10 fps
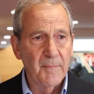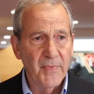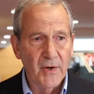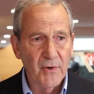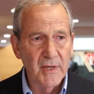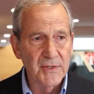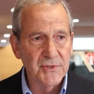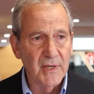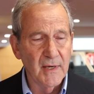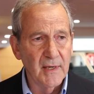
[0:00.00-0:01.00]
There
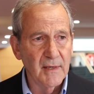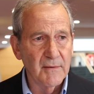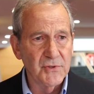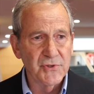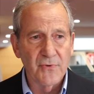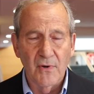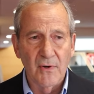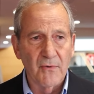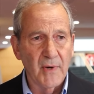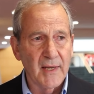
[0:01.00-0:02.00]
is a
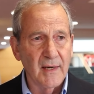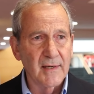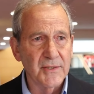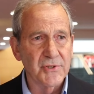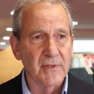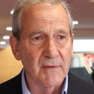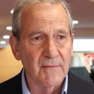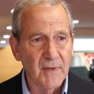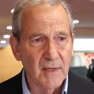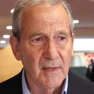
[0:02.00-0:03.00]
strong recognition
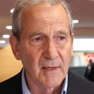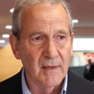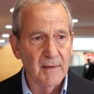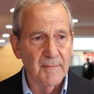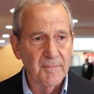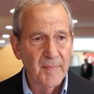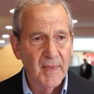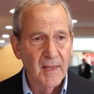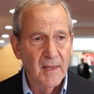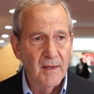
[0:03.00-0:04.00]

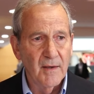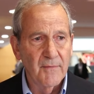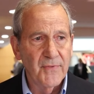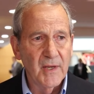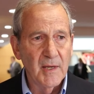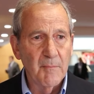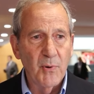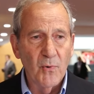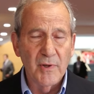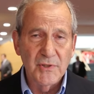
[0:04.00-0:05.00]
of the
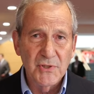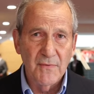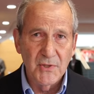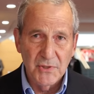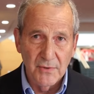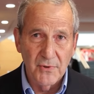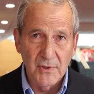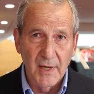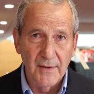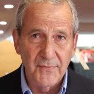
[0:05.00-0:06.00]
importance of the central
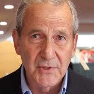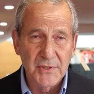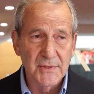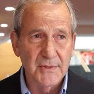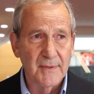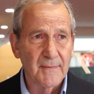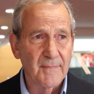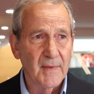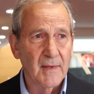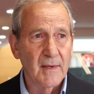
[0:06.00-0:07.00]
conferences.
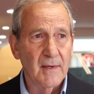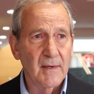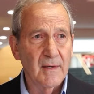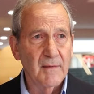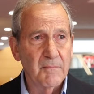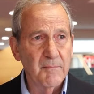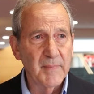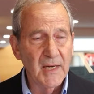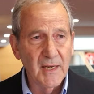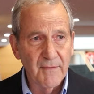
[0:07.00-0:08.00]

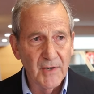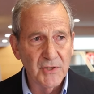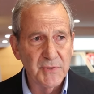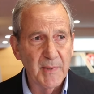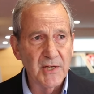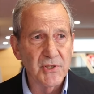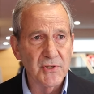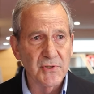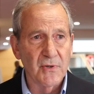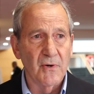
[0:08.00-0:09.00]
Many of our
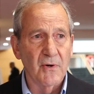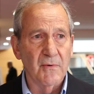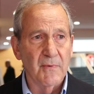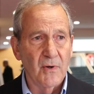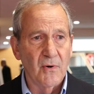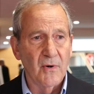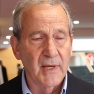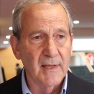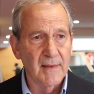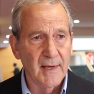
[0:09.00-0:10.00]
speeches are
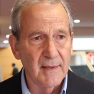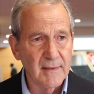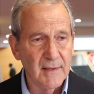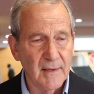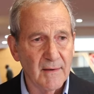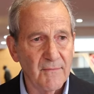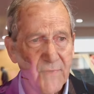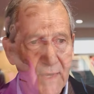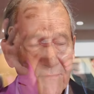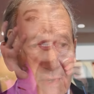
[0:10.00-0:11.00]
in
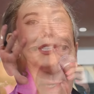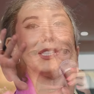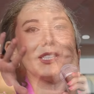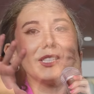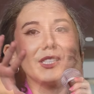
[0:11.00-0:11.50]
that vein.